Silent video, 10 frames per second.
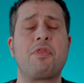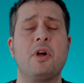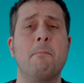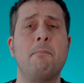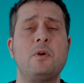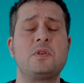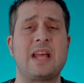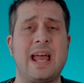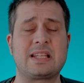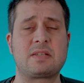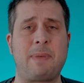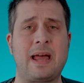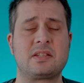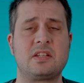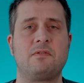the most
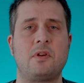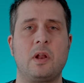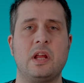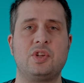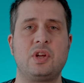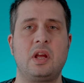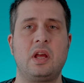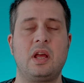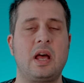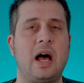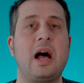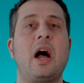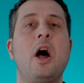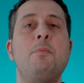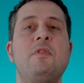expansive knowledge. I
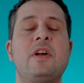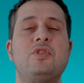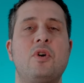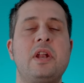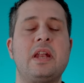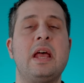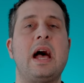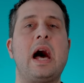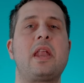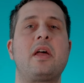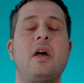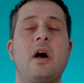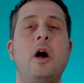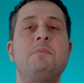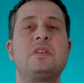hope you've enjoyed it, and I
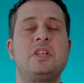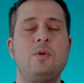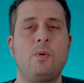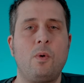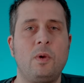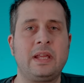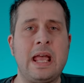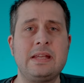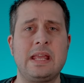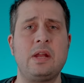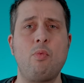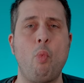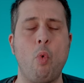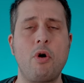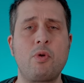hope to see you all again in
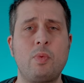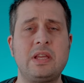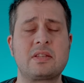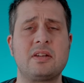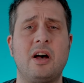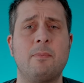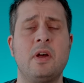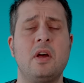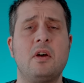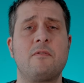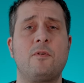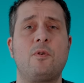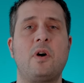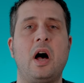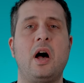one week's time
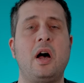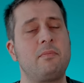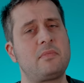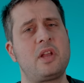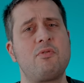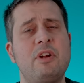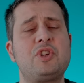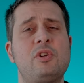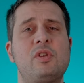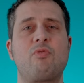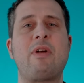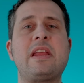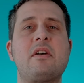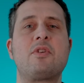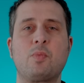for uh, an original
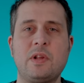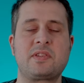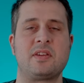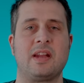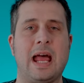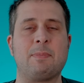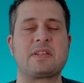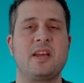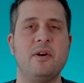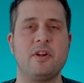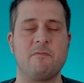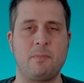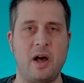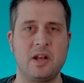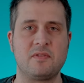Reynard Wilson episode of
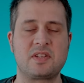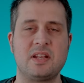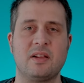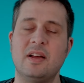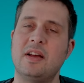Mind of Steele.